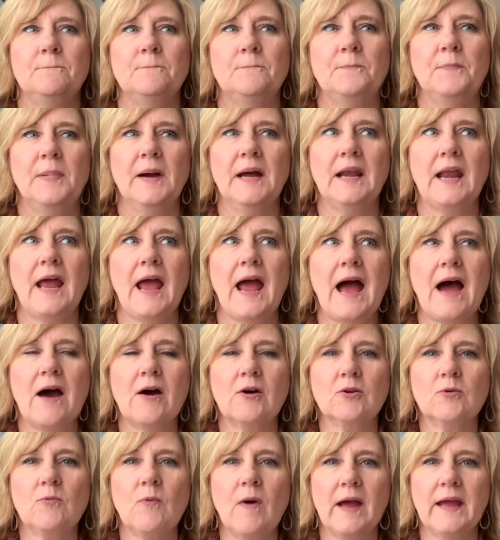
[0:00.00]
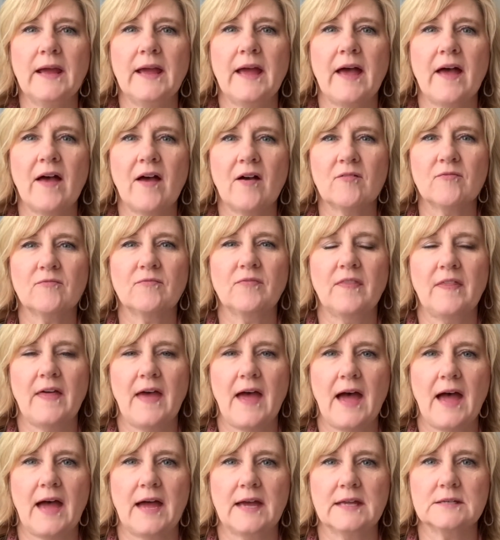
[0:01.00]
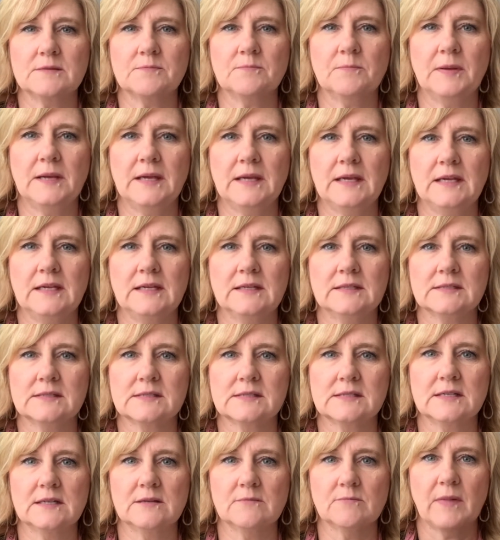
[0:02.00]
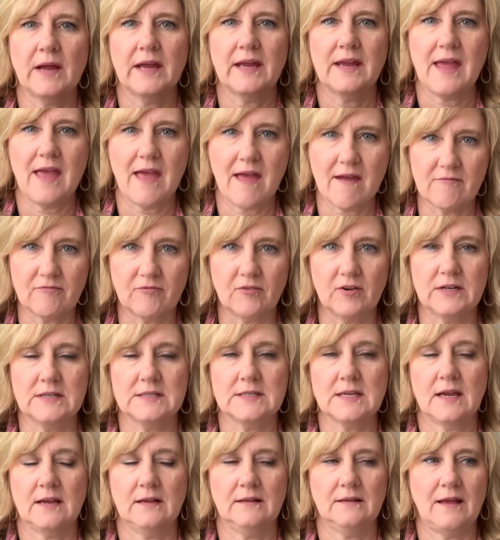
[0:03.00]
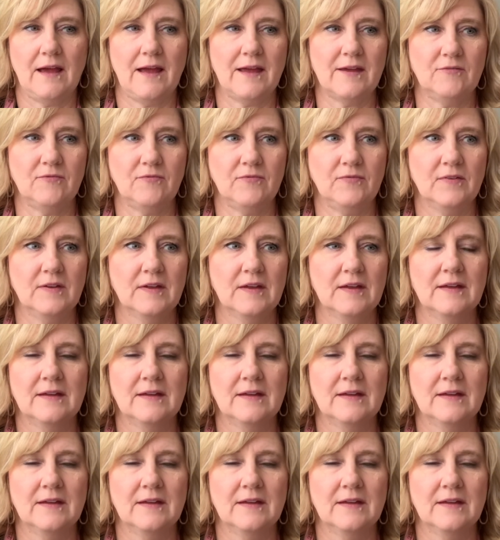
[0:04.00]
But how do I have that peace in my everyday life?